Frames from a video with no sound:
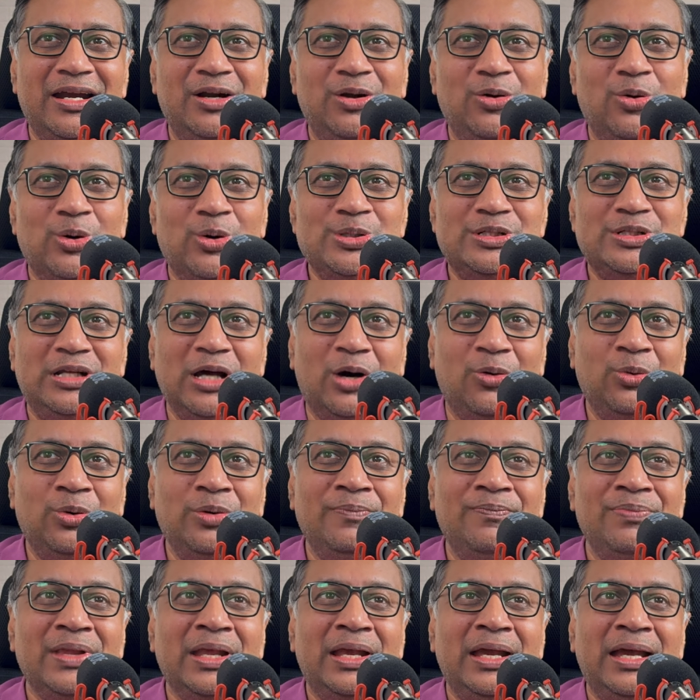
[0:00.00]
goes down.
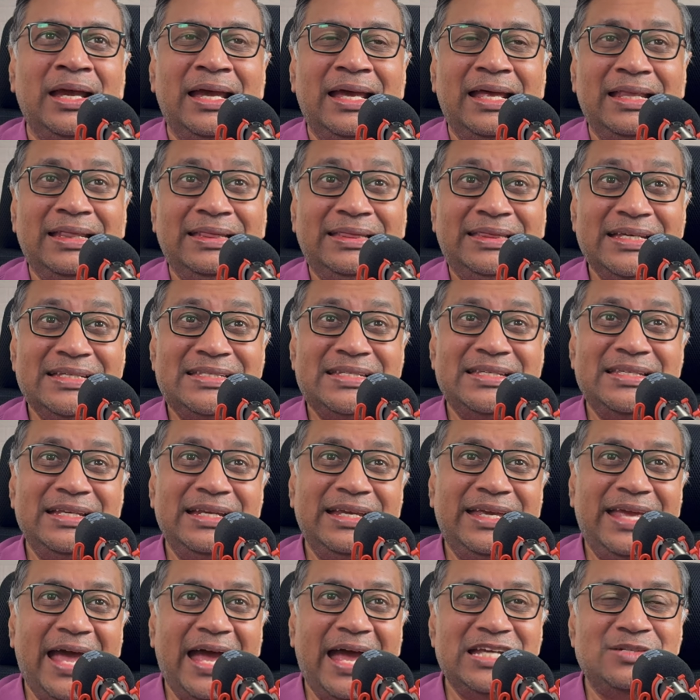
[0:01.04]
This is in
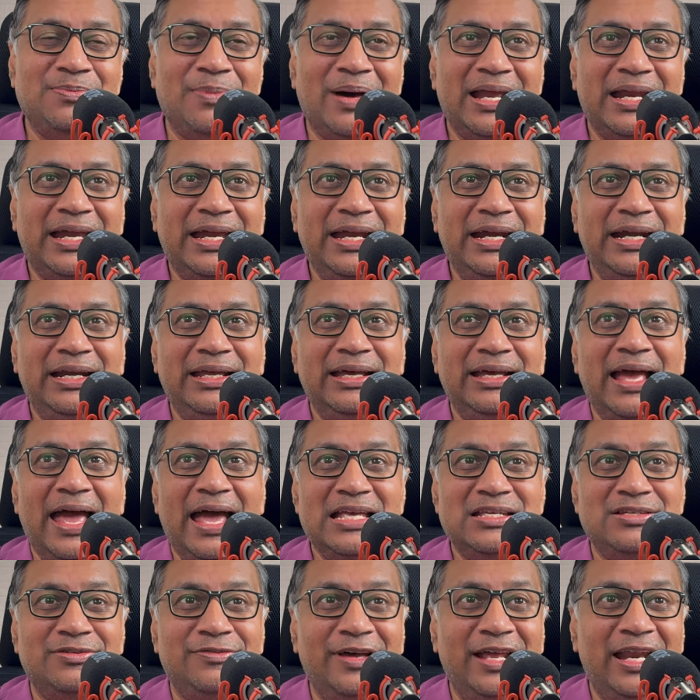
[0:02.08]
cash market
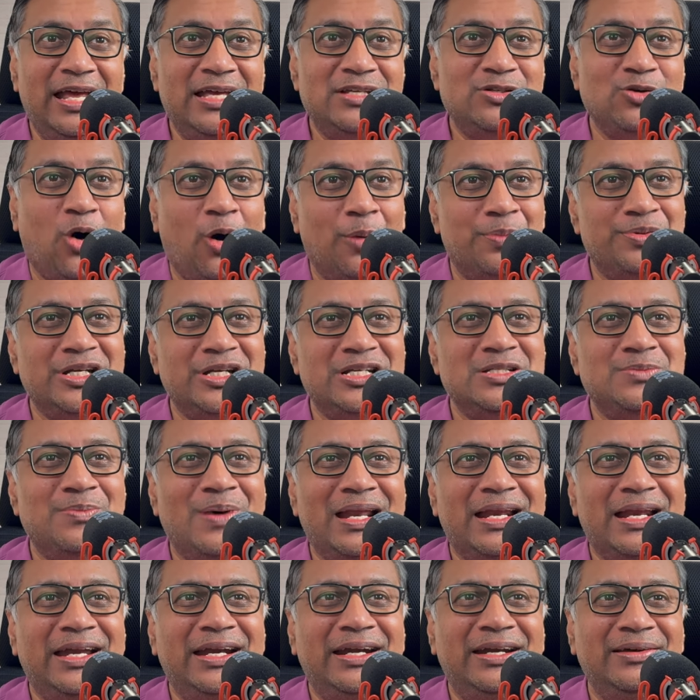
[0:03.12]
as well as options
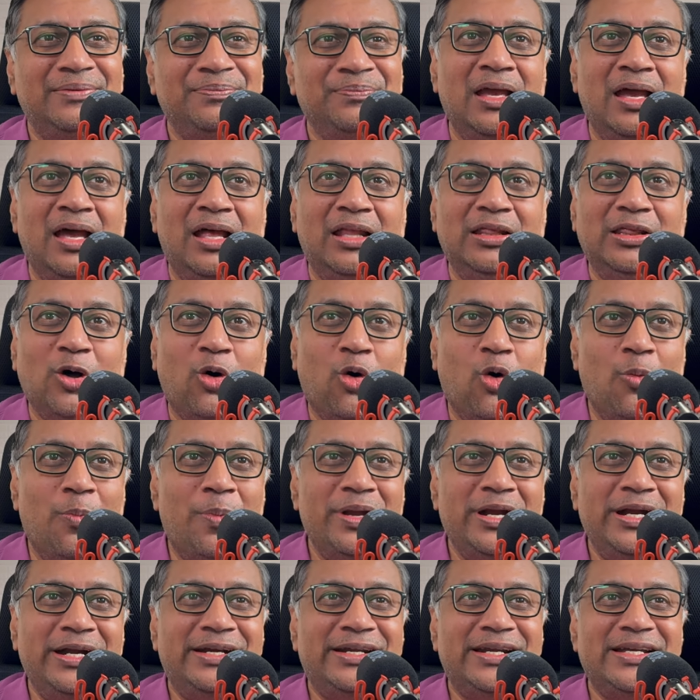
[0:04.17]
market. The open
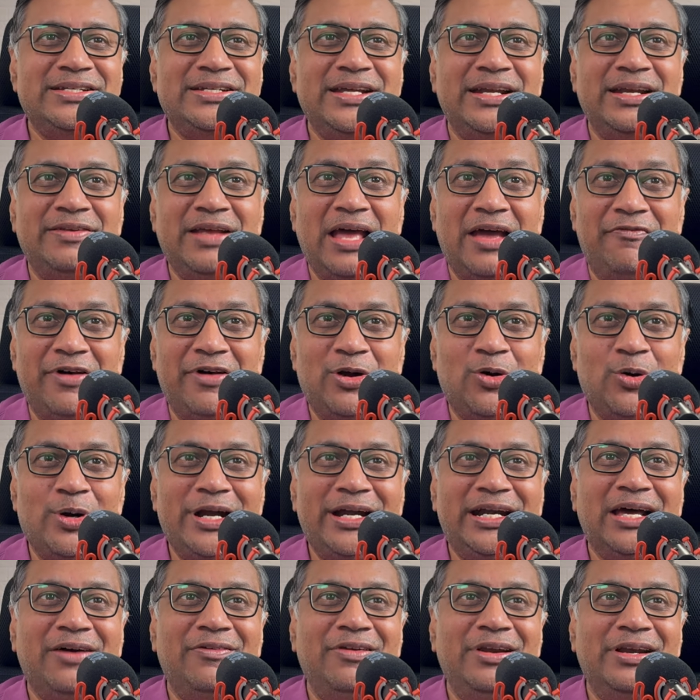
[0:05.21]
interest and FNO
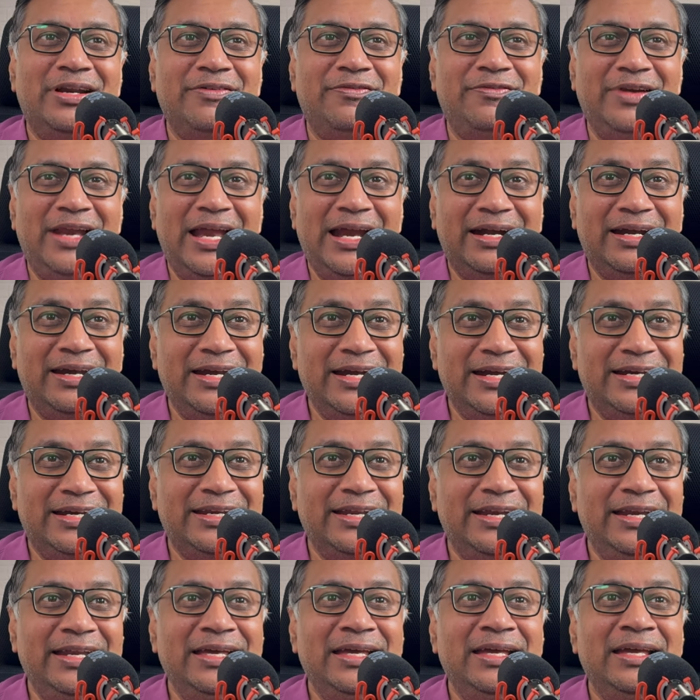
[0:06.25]
data will reflect
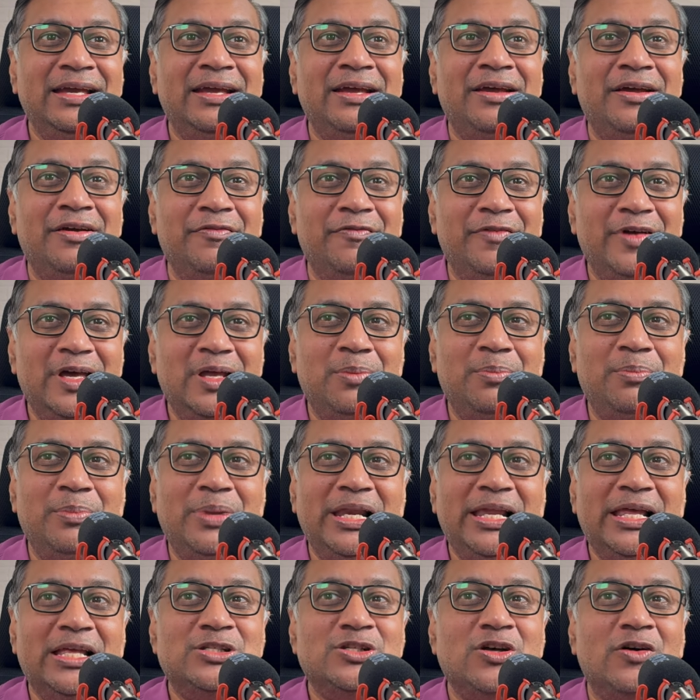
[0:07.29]
literally where
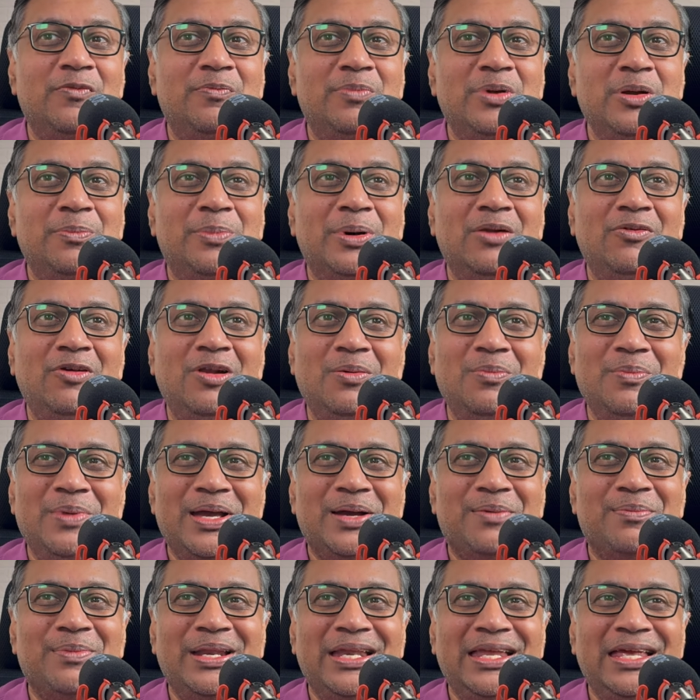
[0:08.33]
millions of people will
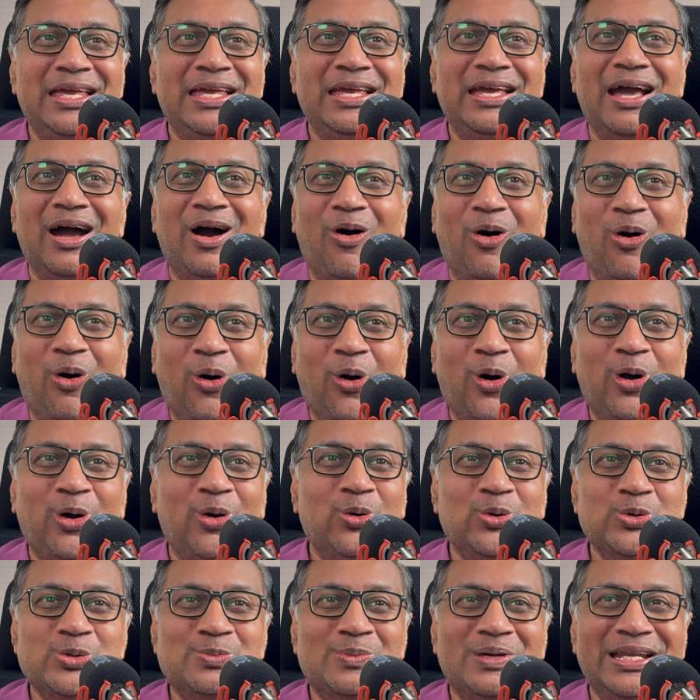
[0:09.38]
make money or
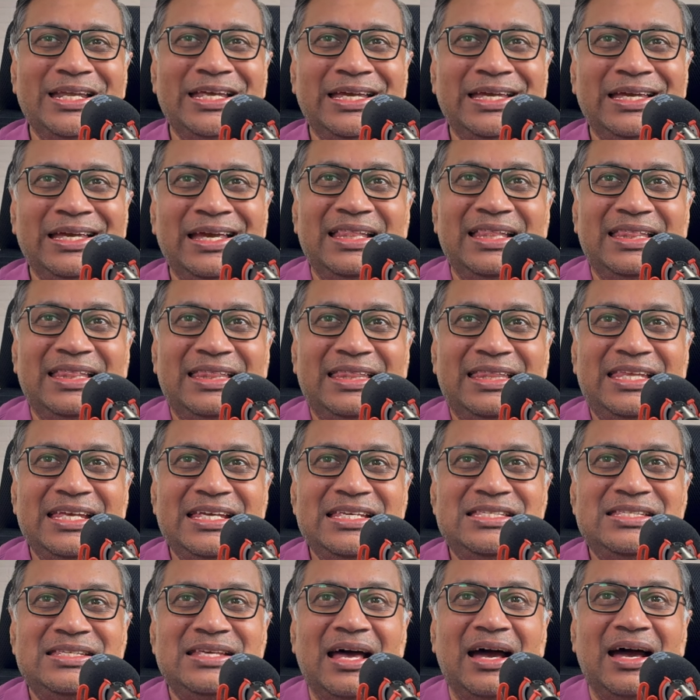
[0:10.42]
lose money.
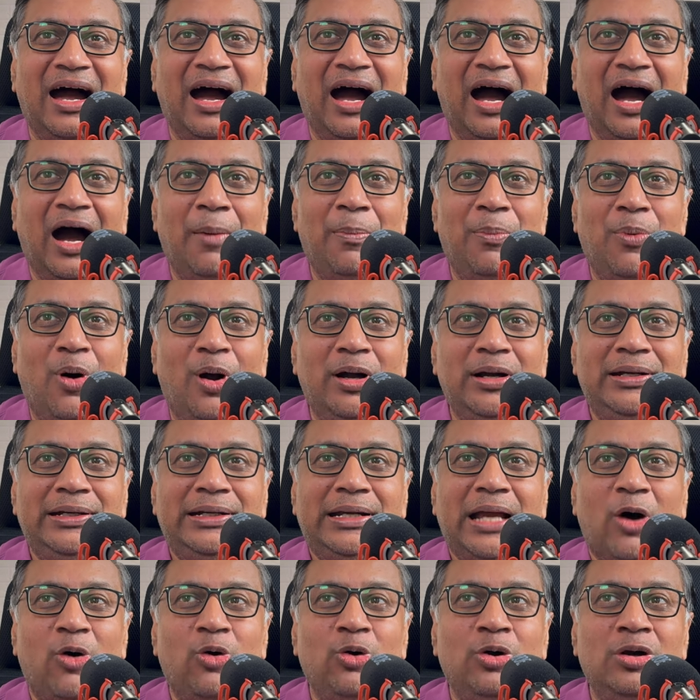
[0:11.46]
This up or
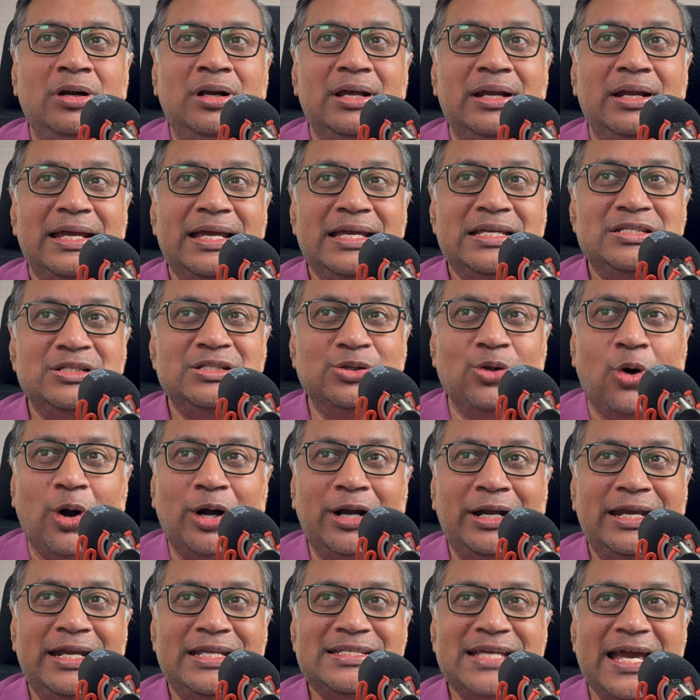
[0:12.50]
down is
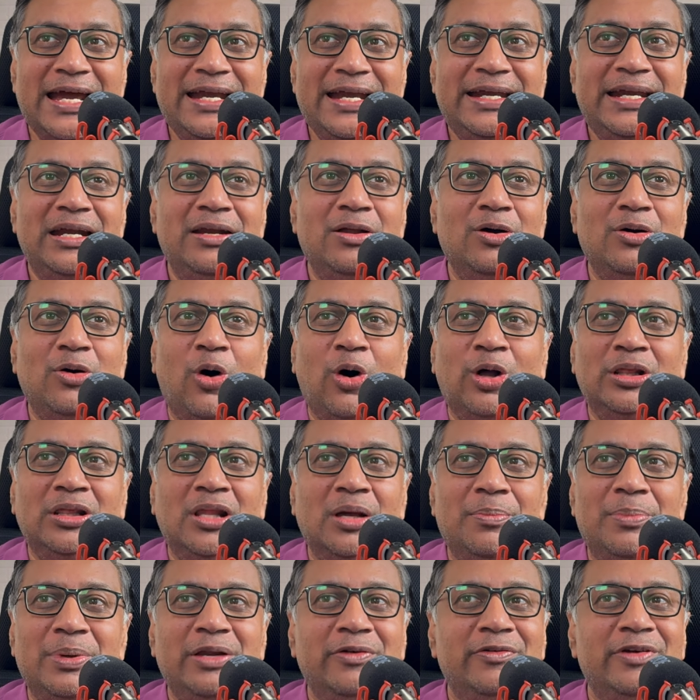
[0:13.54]
not decided on the
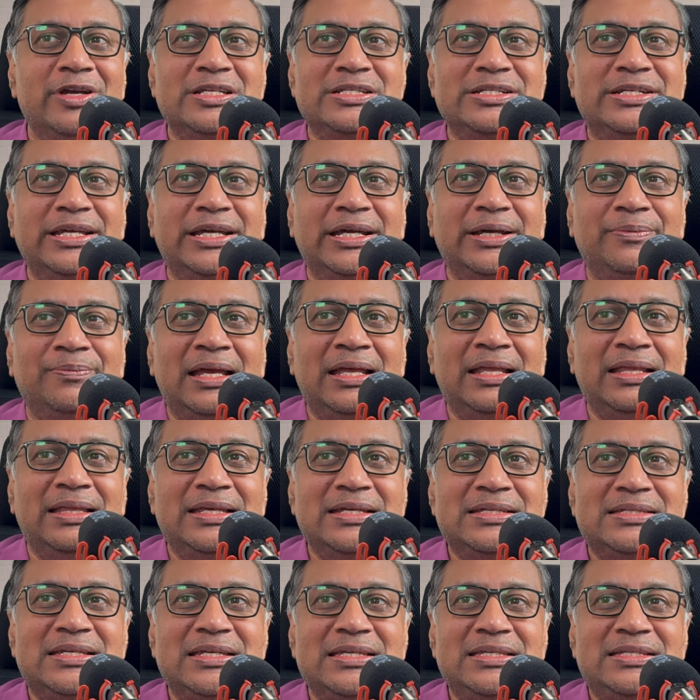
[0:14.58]
previous day.
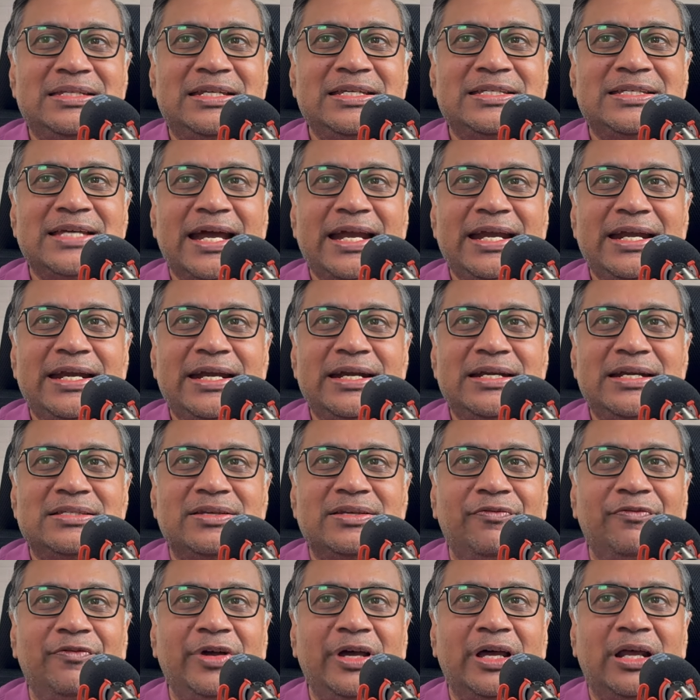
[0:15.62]
This is decided
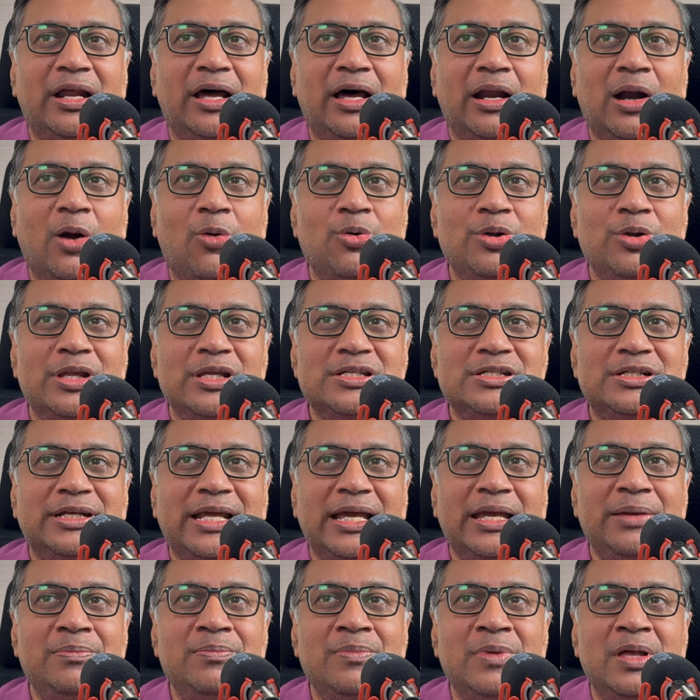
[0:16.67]
somewhere around this
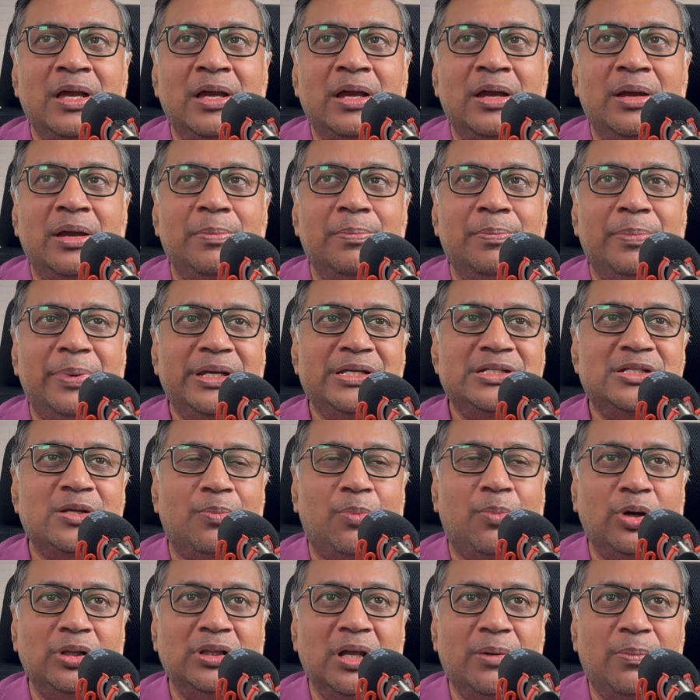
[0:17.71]
time, based
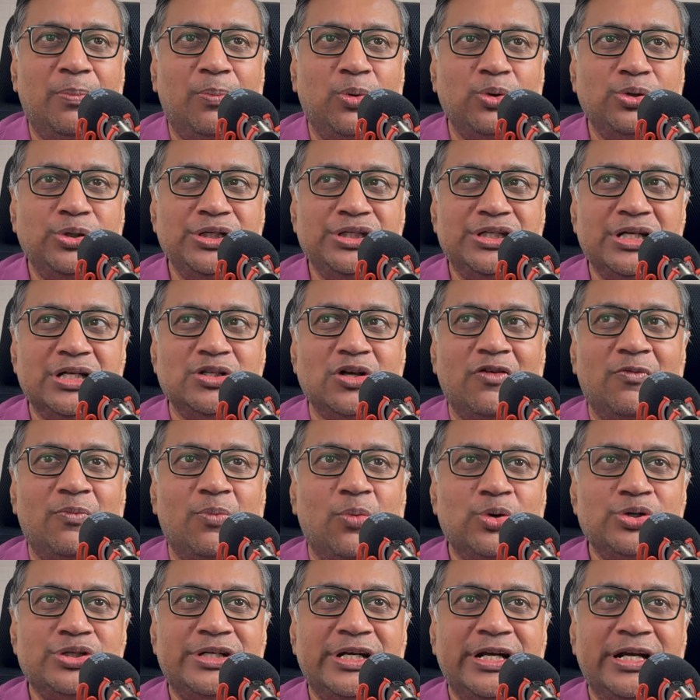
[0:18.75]
upon the positions of
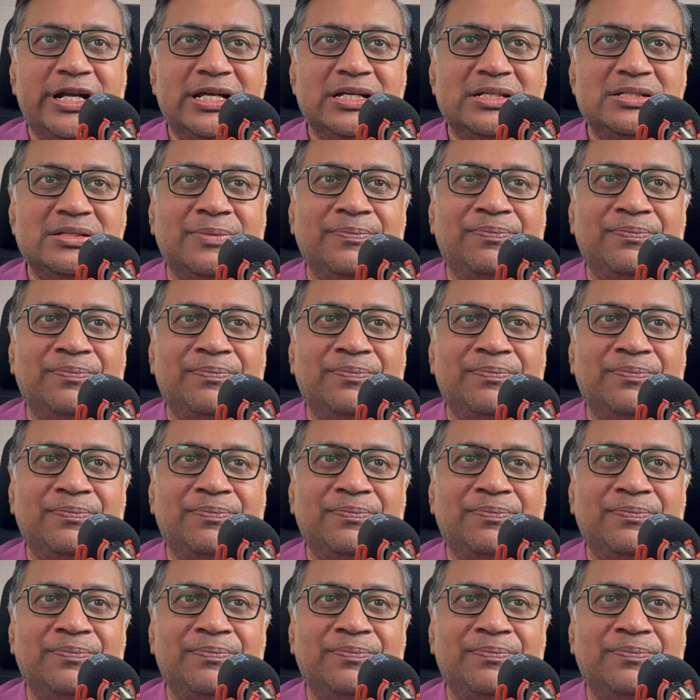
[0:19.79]
most traders,